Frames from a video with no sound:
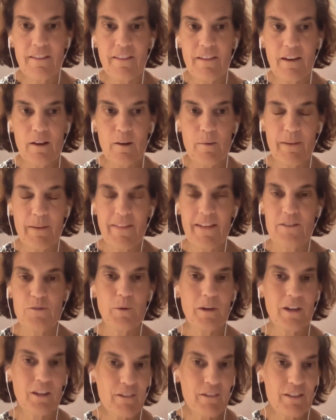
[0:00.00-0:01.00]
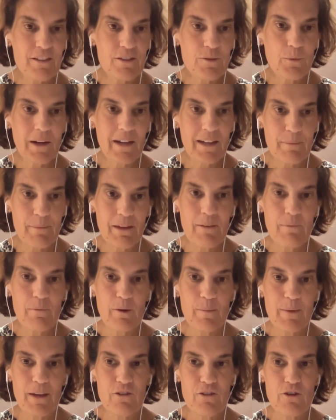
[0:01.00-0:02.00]
and that's one of the reasons why
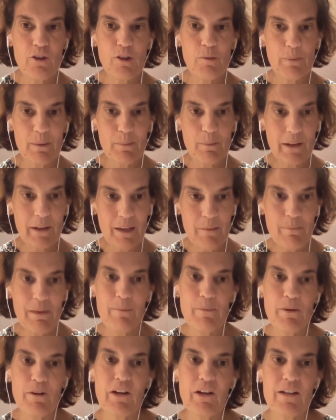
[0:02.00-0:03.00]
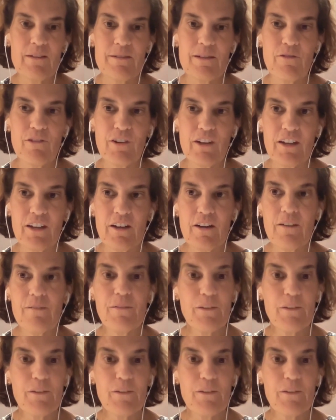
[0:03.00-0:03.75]
we make sure that people get mammograms every year.